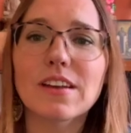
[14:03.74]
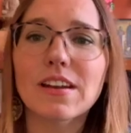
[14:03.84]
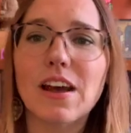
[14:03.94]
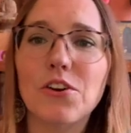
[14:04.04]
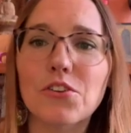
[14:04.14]
it
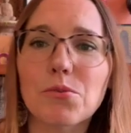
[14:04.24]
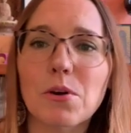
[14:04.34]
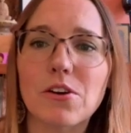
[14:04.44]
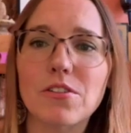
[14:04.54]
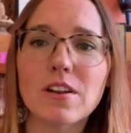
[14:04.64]

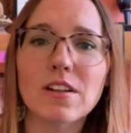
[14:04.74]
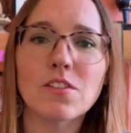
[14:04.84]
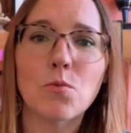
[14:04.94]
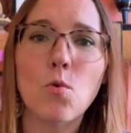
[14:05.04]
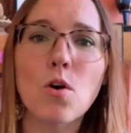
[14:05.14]
elsewhere than in the
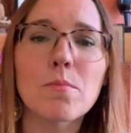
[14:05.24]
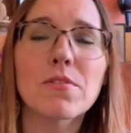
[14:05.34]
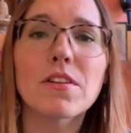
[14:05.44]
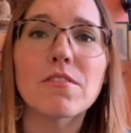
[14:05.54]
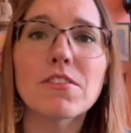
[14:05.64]
warmth
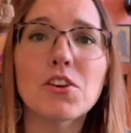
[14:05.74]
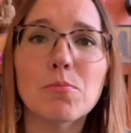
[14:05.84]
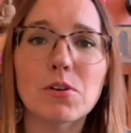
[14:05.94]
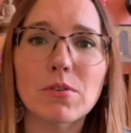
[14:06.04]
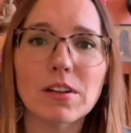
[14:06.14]
of
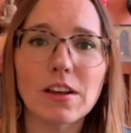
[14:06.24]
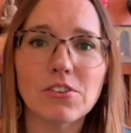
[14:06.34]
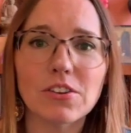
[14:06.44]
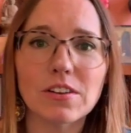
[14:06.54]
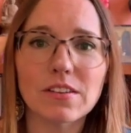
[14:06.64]
human
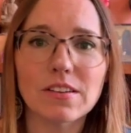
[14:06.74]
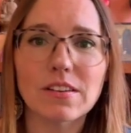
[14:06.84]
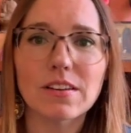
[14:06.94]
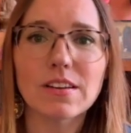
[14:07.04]
relations,